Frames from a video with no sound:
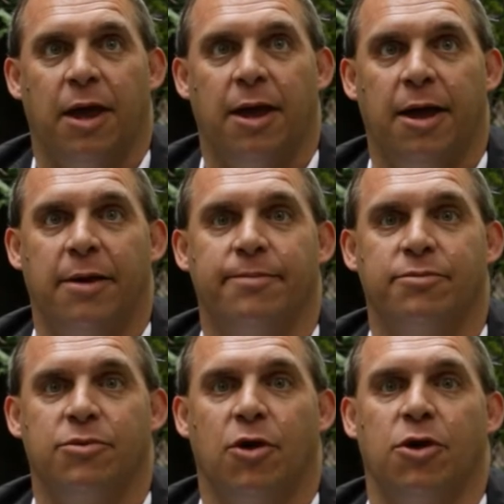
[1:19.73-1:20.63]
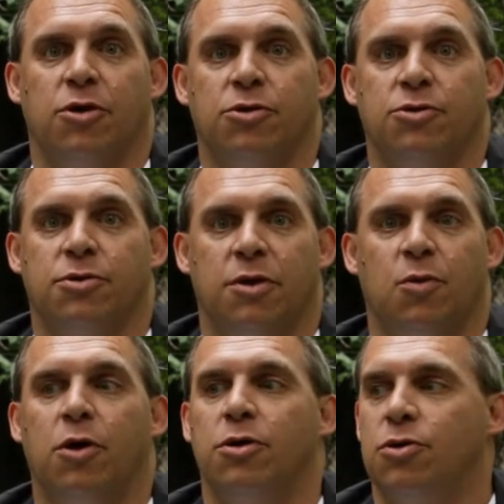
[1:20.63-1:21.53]
Um, so you just you
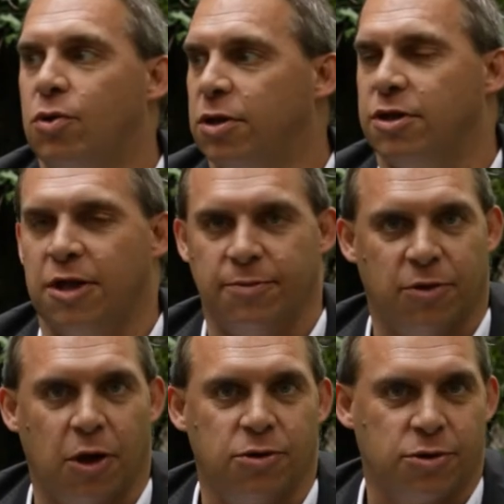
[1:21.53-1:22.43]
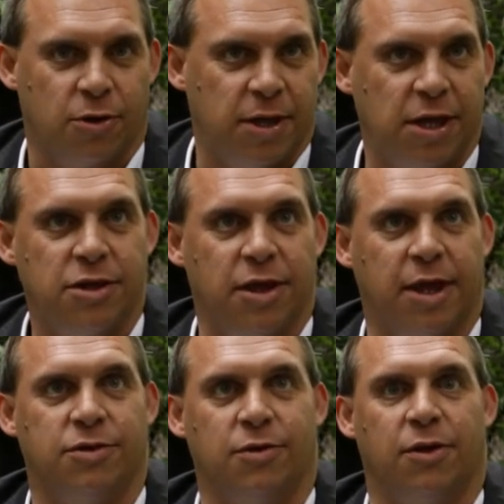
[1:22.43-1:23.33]
weren't talking some ghost on the
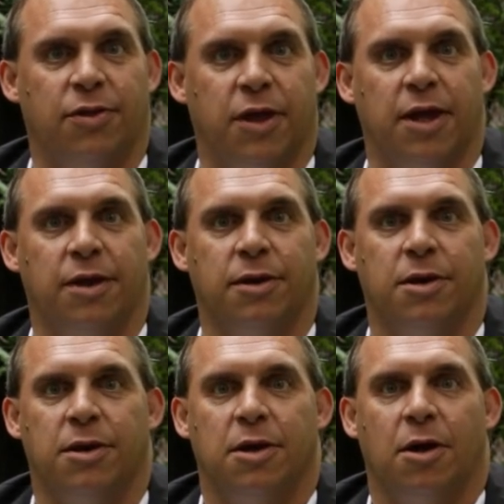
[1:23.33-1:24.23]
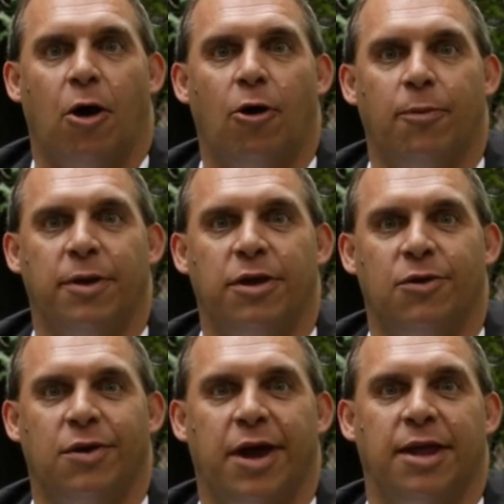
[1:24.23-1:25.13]
internet sort of thing and hoping
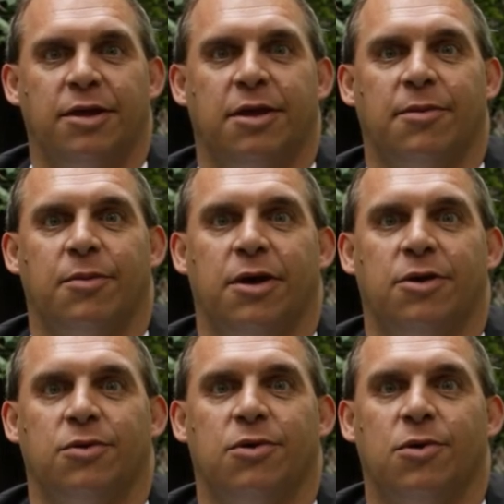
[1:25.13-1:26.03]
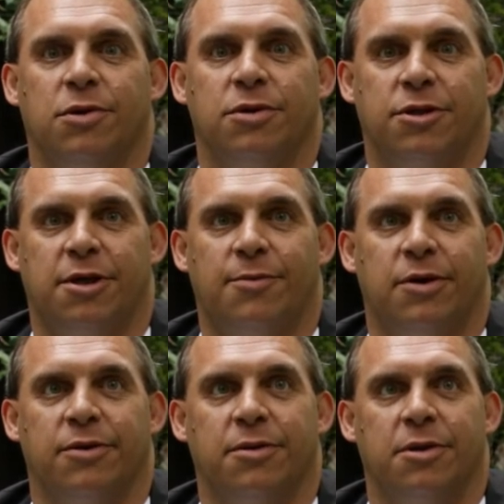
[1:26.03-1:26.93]
you were getting somewhere. You were talking to
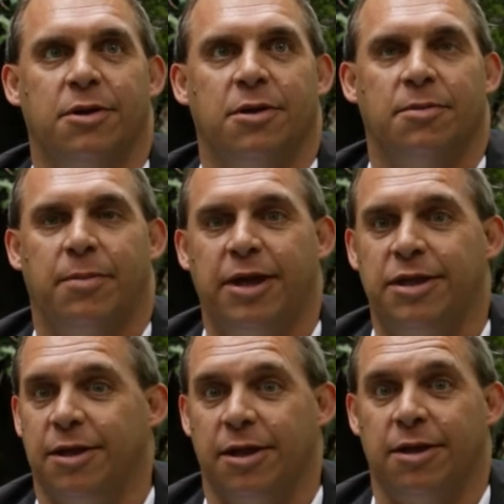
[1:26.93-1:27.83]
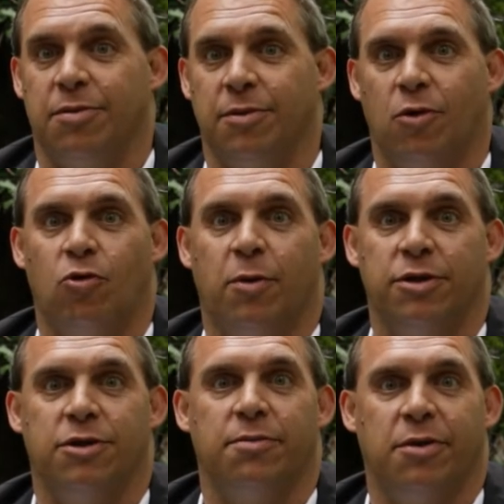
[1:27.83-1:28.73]
someone basically
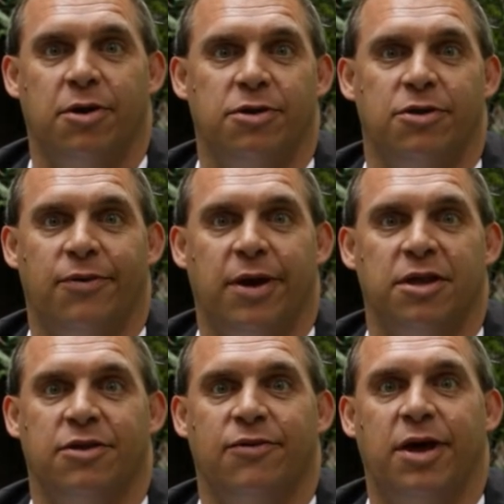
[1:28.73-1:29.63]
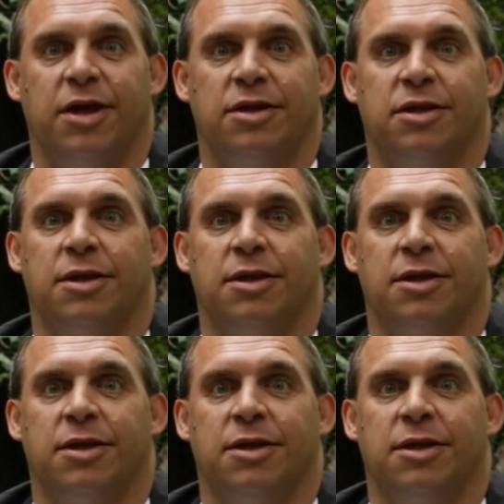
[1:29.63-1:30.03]
almost in person face to face.